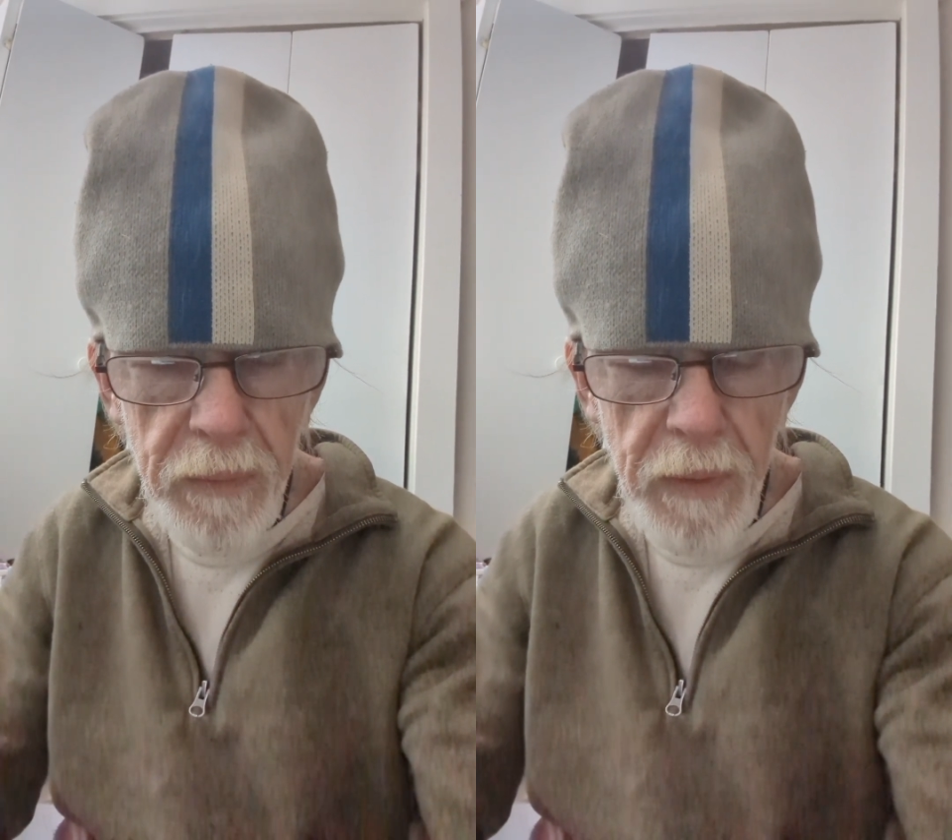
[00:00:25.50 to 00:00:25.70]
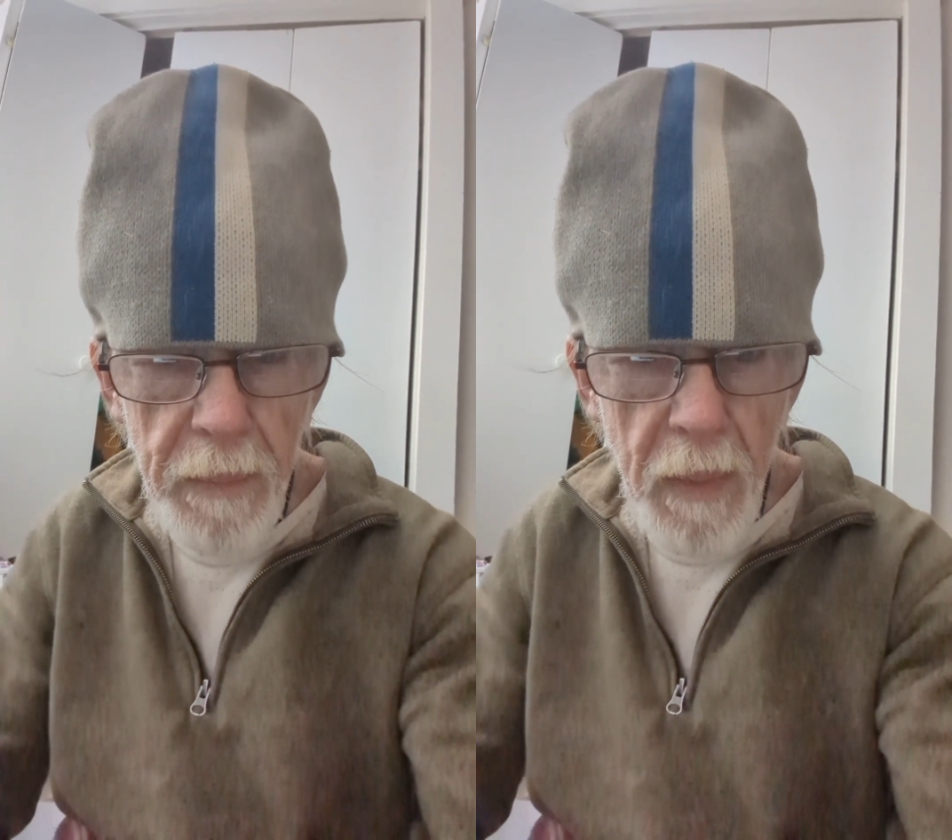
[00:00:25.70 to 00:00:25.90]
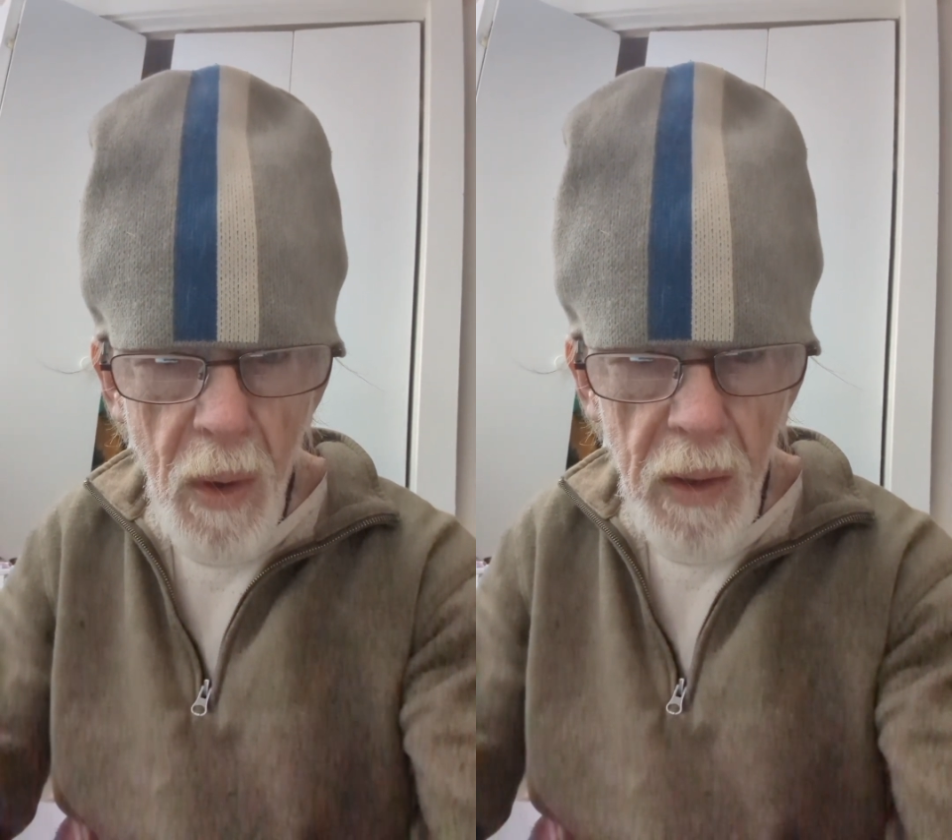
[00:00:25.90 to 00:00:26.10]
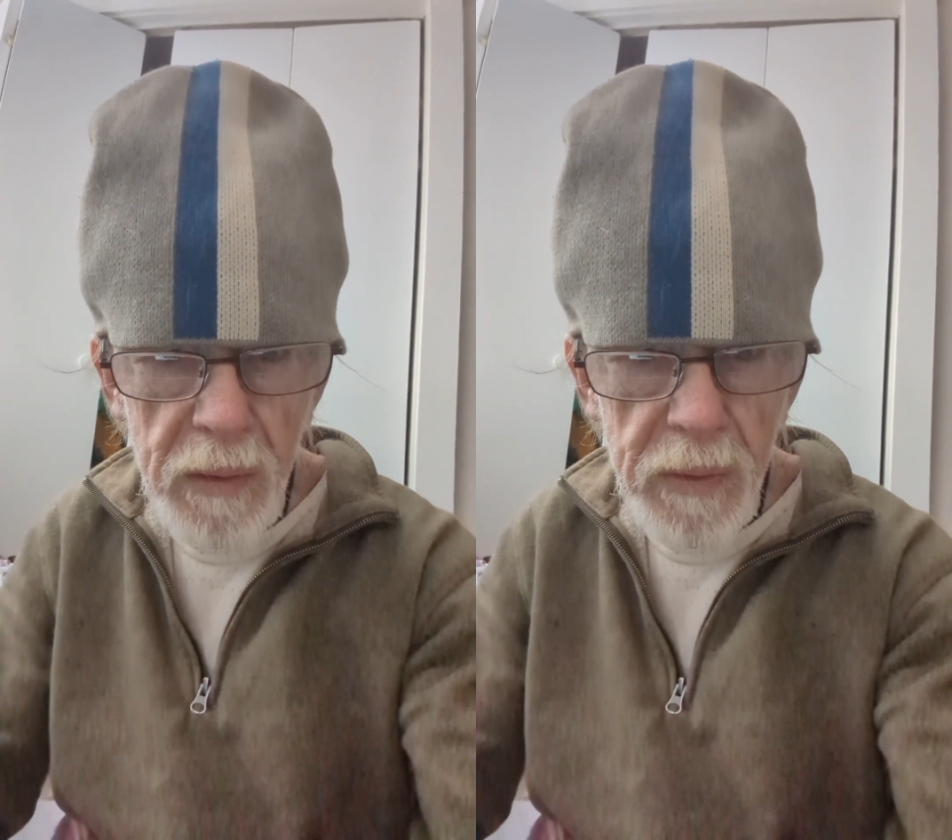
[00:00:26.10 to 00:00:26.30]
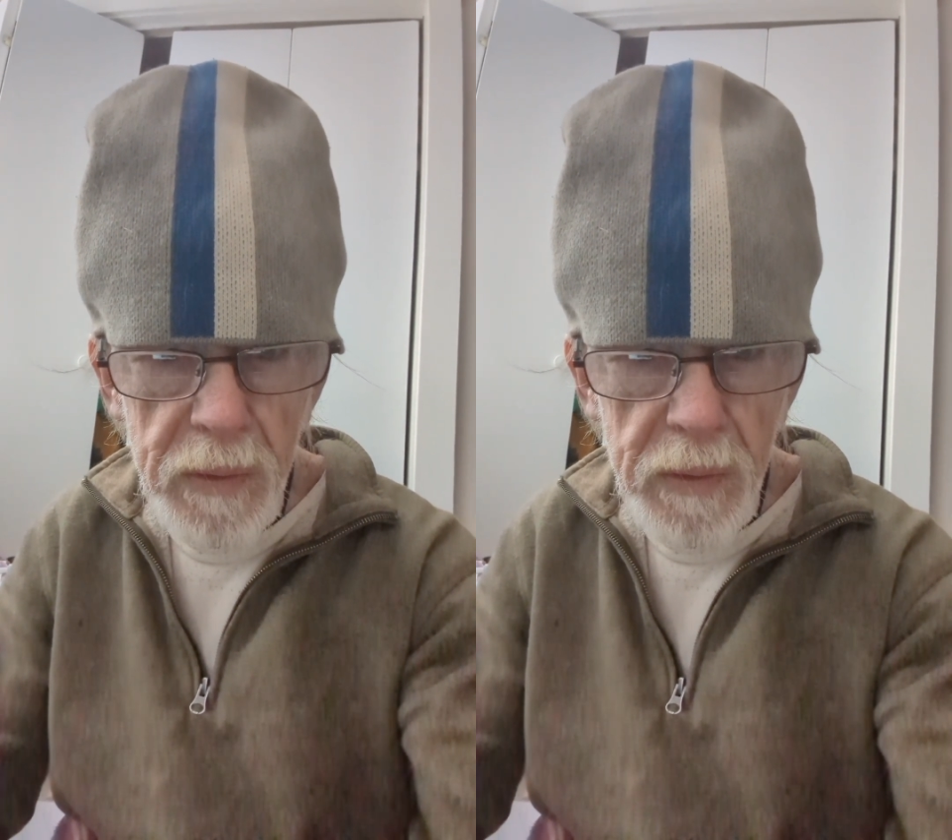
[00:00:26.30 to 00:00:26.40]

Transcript: from Mars.